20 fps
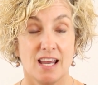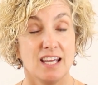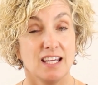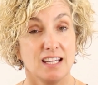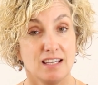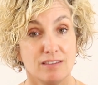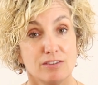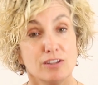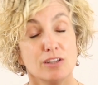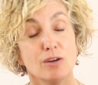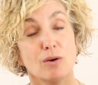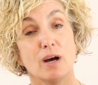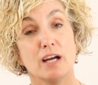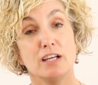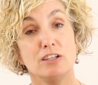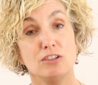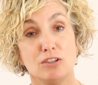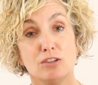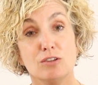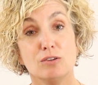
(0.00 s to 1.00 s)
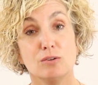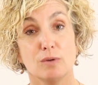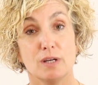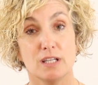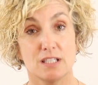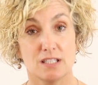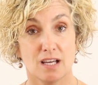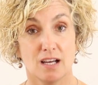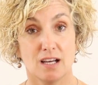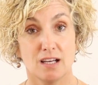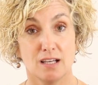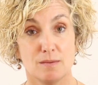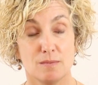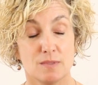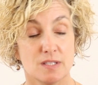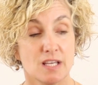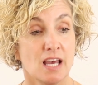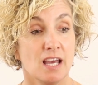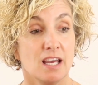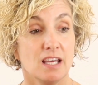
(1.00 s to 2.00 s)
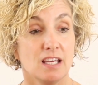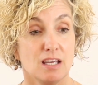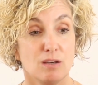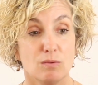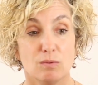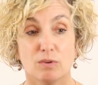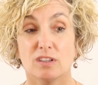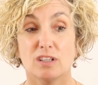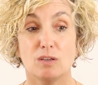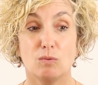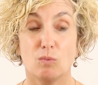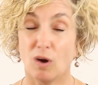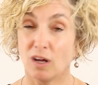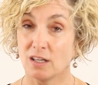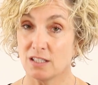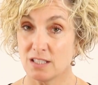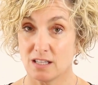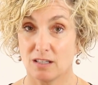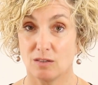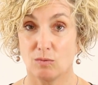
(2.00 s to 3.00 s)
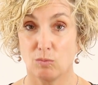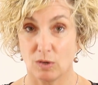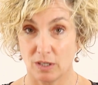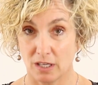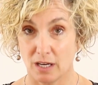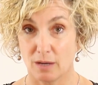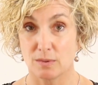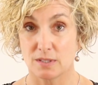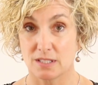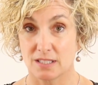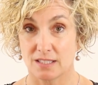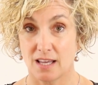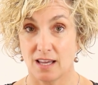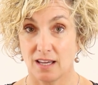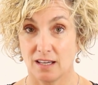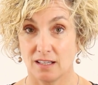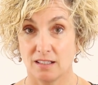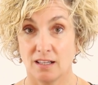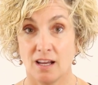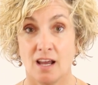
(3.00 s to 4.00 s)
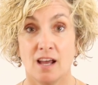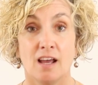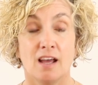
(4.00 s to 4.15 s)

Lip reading: Even though I knew at times he really wanted what I was saying.